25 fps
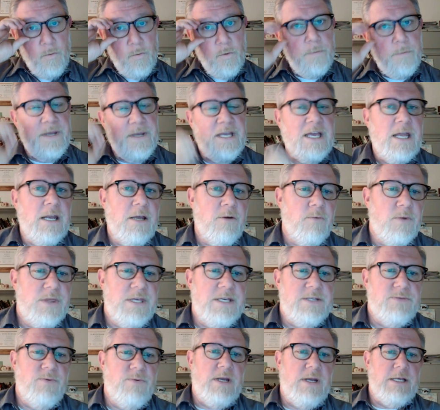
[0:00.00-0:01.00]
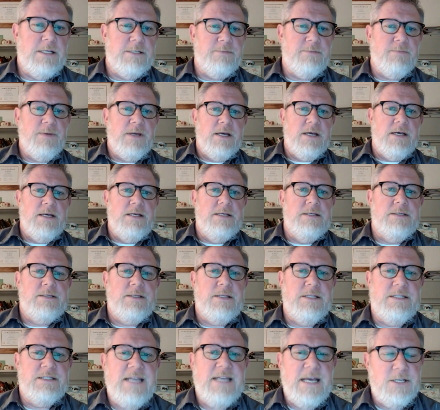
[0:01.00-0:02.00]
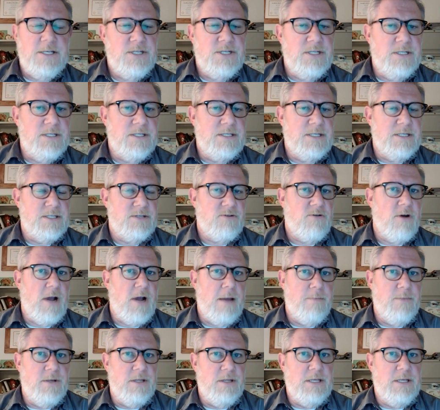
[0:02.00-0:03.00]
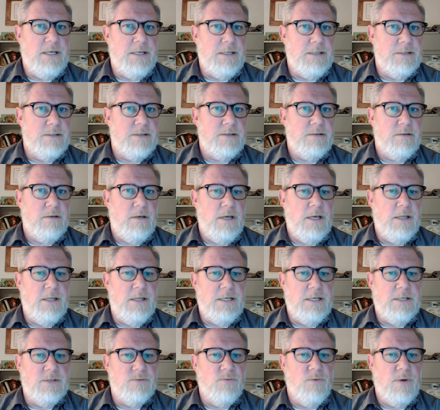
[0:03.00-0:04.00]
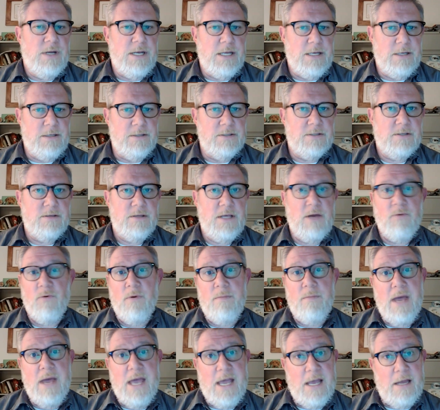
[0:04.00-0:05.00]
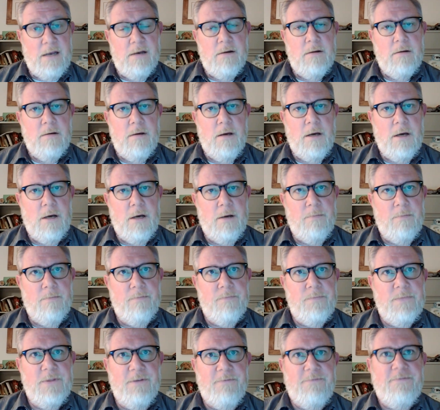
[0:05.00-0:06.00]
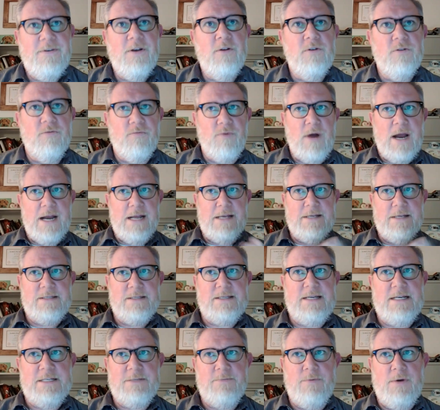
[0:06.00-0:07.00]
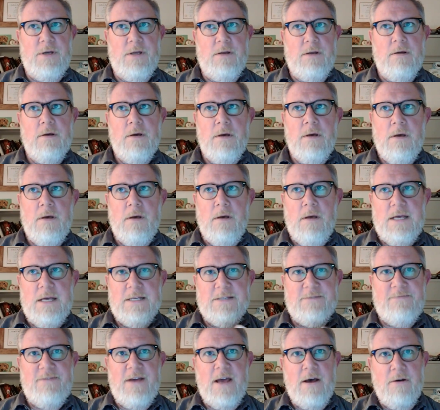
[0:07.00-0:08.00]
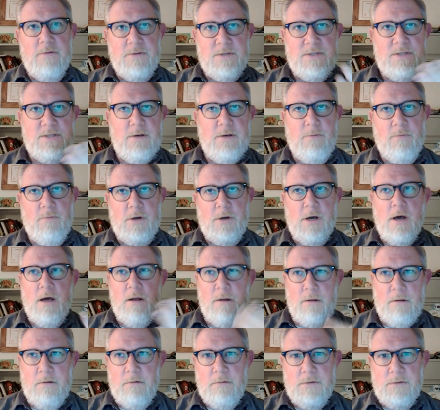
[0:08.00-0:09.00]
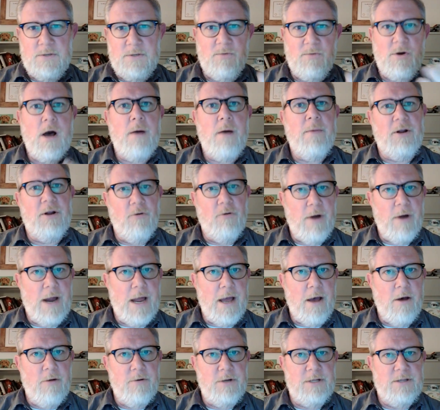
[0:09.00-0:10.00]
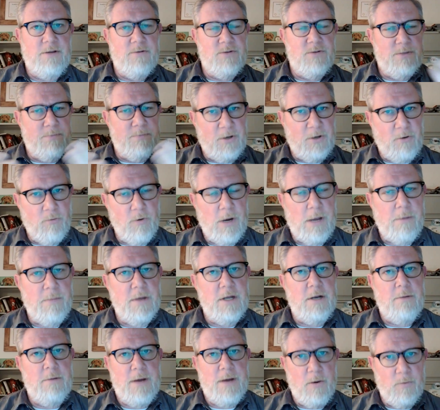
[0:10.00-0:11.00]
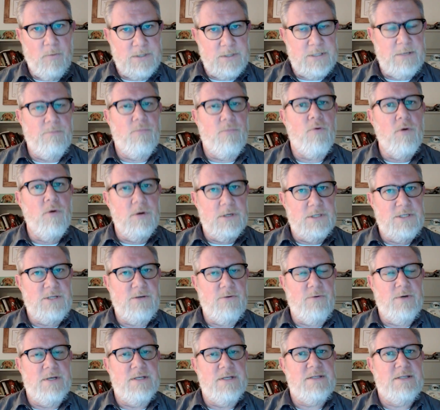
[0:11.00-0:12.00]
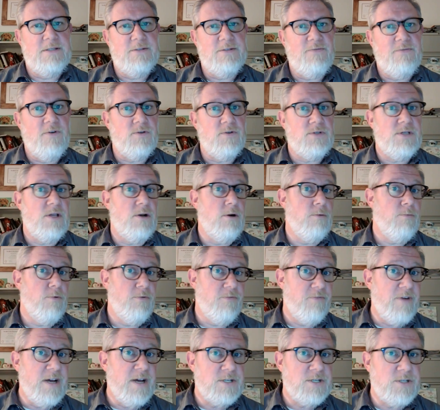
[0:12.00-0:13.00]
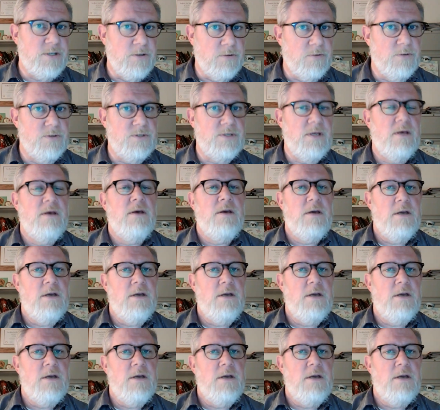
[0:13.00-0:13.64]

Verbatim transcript: We're beginning with these readings because the tensions described in these in these readings they remain. Um, the field of writing assessment has found some con- some common ground and there's some agreement about what's important to us as folks that are professionals